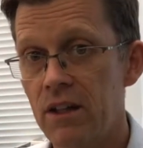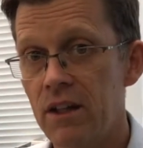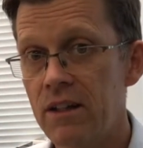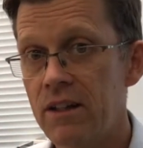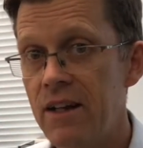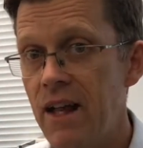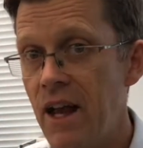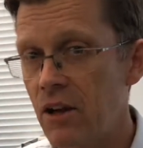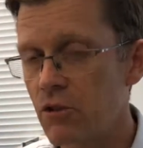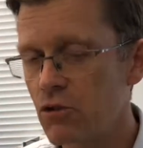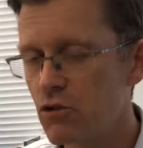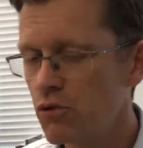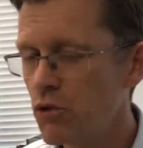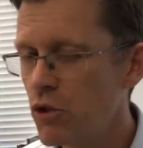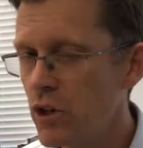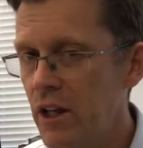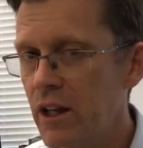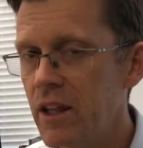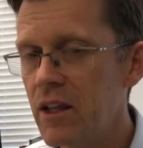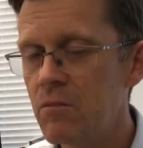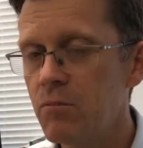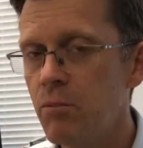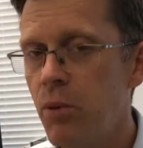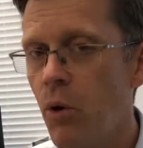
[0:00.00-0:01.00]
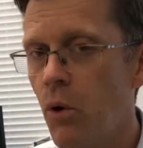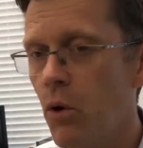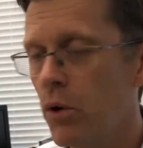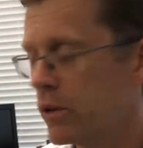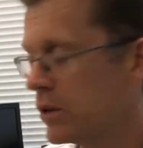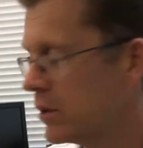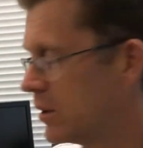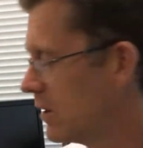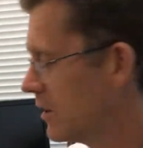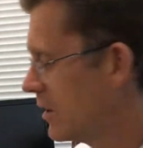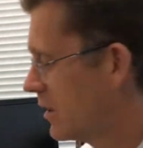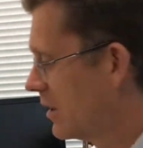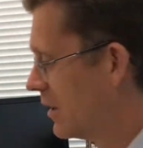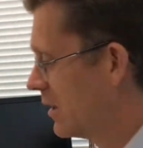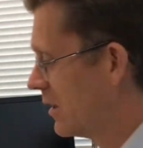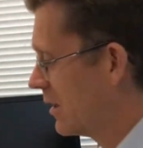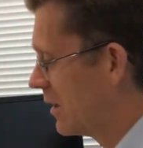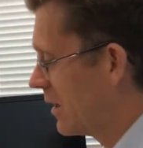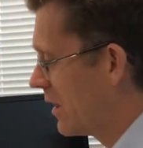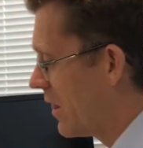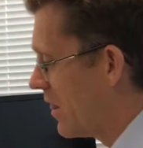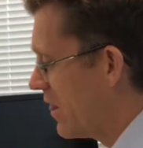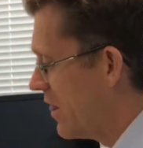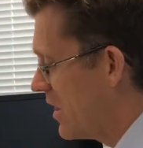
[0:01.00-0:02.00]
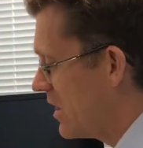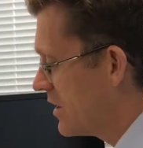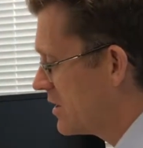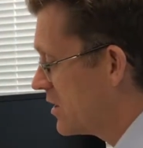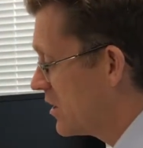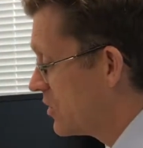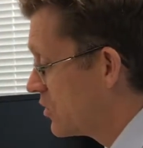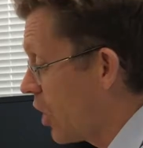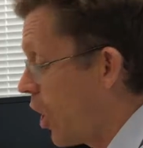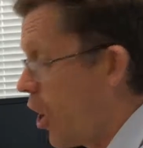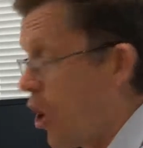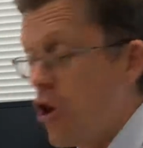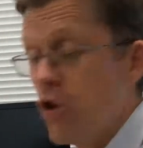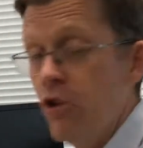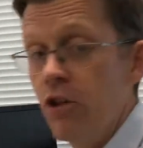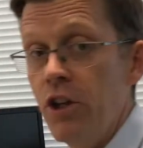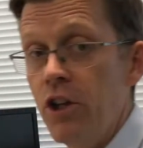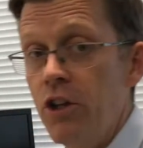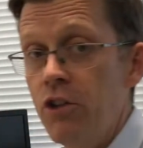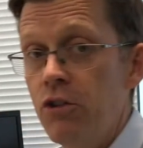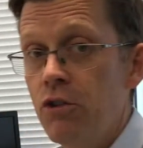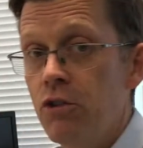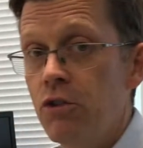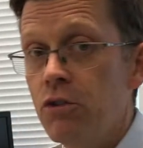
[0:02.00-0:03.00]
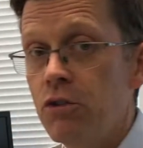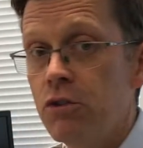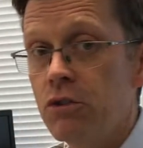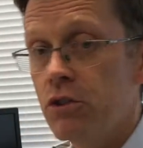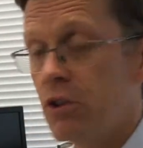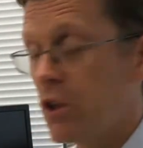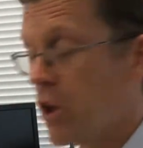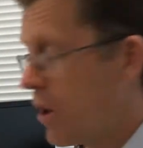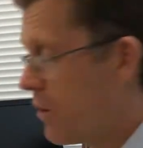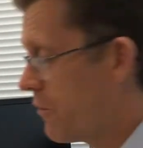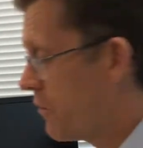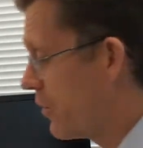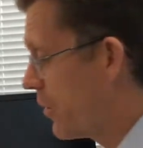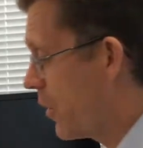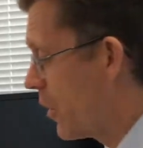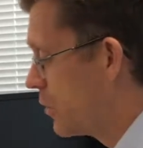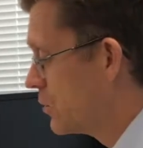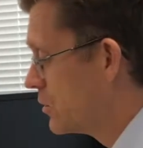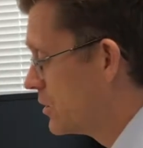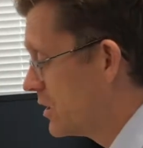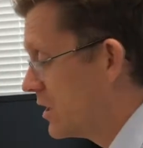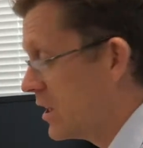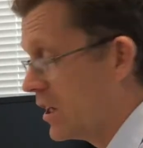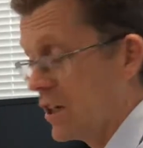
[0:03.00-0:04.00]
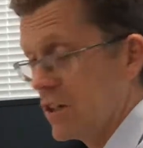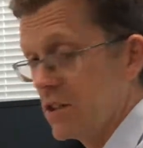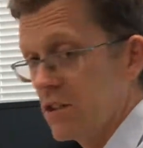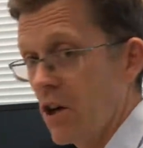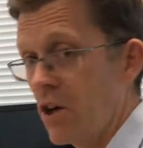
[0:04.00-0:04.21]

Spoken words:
Now, it's really important. This is only used for those things.